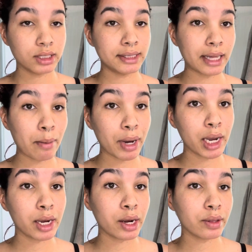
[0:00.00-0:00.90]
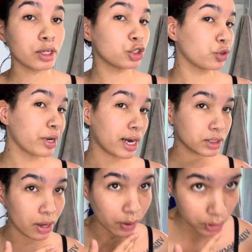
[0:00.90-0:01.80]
style my hair and then show you guys how it